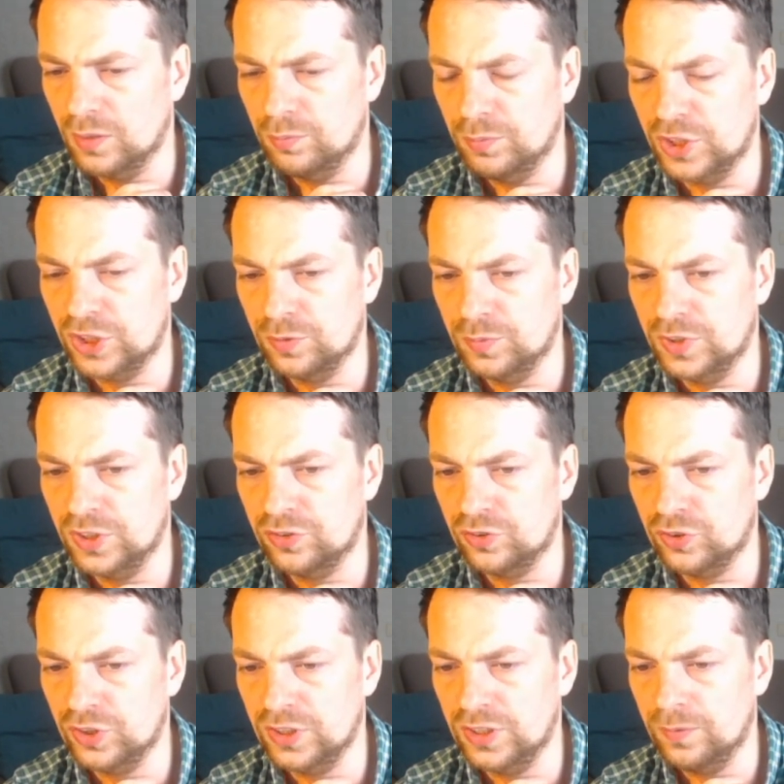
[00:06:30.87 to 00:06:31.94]
bishop
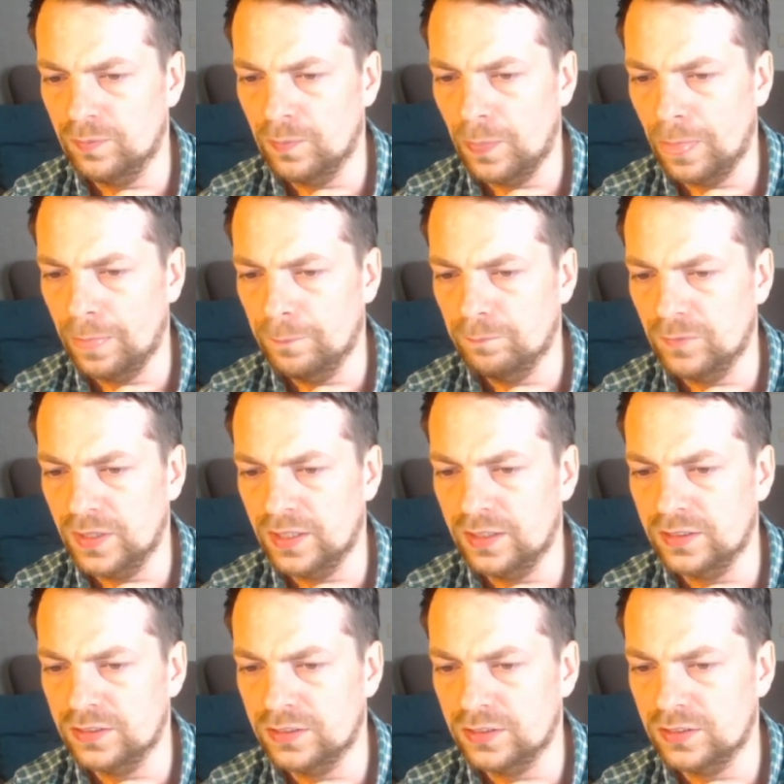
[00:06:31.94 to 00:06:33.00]
d3,
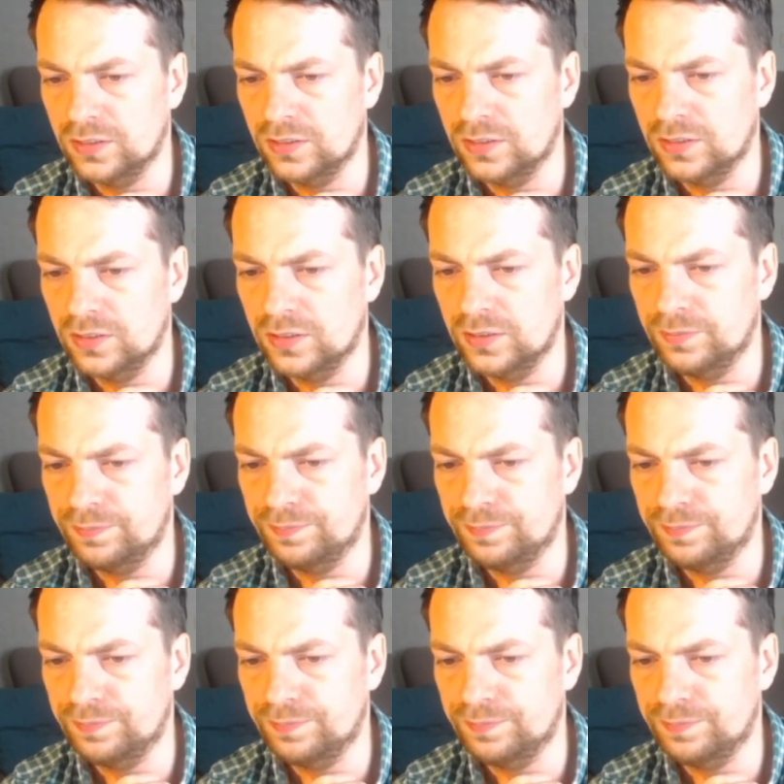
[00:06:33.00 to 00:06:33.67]
and the